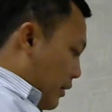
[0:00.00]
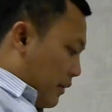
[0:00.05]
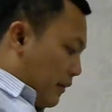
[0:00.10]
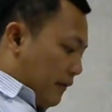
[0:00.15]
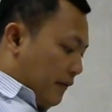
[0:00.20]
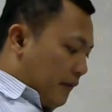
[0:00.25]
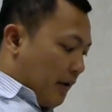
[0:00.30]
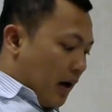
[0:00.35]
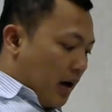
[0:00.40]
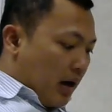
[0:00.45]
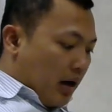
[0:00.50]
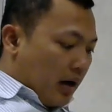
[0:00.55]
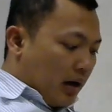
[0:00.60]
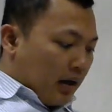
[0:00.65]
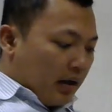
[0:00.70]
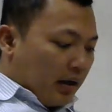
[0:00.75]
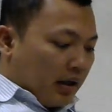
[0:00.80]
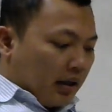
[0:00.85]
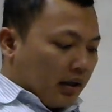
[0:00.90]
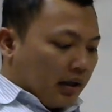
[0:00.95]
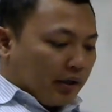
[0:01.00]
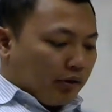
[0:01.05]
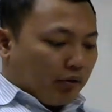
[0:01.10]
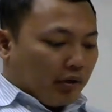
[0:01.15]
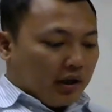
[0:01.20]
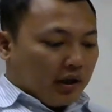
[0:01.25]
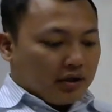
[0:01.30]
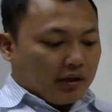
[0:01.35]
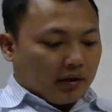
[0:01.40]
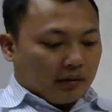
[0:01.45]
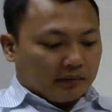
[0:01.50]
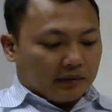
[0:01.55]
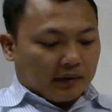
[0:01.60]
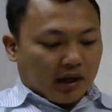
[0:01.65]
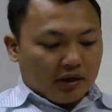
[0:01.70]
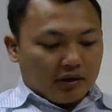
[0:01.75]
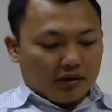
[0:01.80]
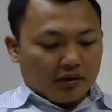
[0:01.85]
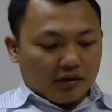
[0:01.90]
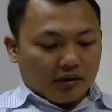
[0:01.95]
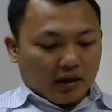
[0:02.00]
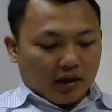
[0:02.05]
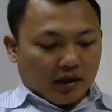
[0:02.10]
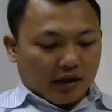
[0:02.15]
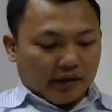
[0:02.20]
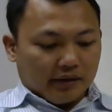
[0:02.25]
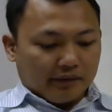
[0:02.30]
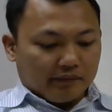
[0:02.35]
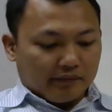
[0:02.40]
Find an equation of tangent line.